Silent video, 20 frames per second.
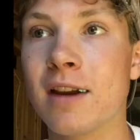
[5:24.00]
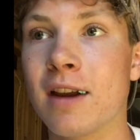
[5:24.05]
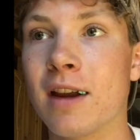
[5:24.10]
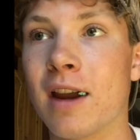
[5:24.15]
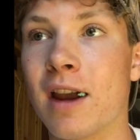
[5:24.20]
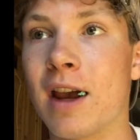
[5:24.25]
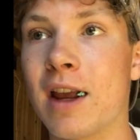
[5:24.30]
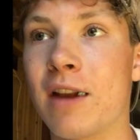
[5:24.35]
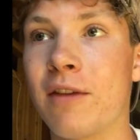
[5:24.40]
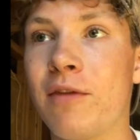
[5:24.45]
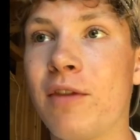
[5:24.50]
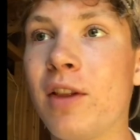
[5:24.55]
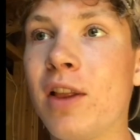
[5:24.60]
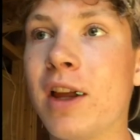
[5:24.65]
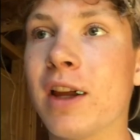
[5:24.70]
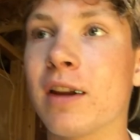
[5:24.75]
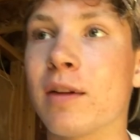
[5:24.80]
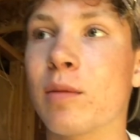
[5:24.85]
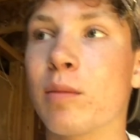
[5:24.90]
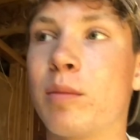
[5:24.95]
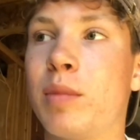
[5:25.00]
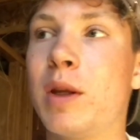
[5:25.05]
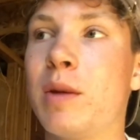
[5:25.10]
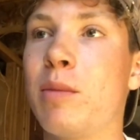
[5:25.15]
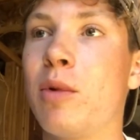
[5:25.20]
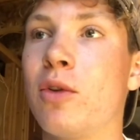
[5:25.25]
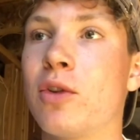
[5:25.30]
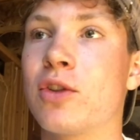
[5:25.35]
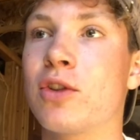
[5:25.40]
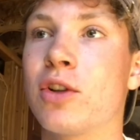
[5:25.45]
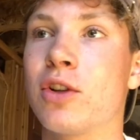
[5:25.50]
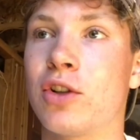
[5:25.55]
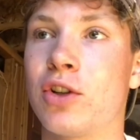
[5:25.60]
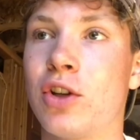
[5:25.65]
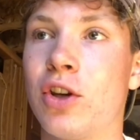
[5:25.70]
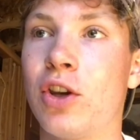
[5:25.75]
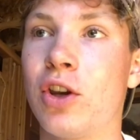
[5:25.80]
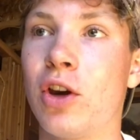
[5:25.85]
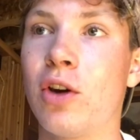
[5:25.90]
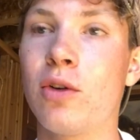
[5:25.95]
And I feel like people search
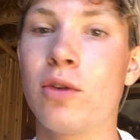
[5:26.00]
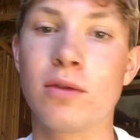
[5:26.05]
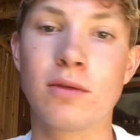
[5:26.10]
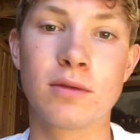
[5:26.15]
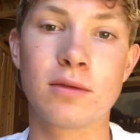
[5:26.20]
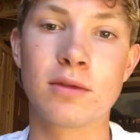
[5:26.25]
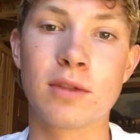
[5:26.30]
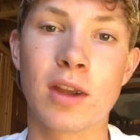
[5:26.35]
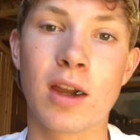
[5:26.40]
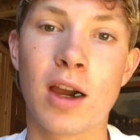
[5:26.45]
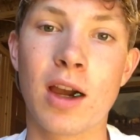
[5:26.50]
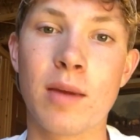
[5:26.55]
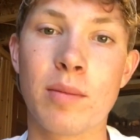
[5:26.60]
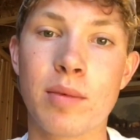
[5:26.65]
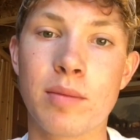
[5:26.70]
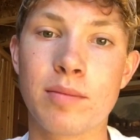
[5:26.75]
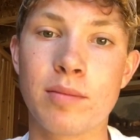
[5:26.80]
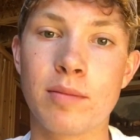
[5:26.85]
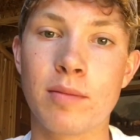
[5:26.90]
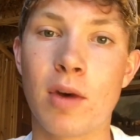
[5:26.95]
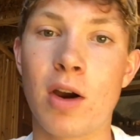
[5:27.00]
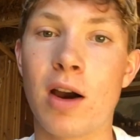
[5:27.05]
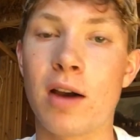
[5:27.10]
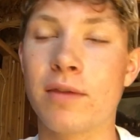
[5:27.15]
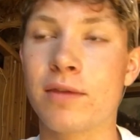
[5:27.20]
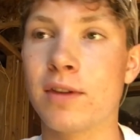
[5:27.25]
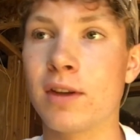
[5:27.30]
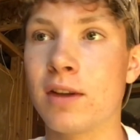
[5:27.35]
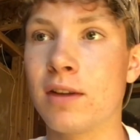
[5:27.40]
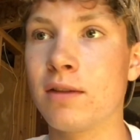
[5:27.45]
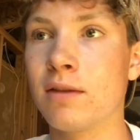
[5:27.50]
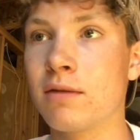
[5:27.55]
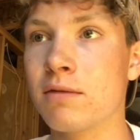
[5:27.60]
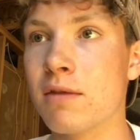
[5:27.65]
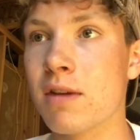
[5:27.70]
goat up often.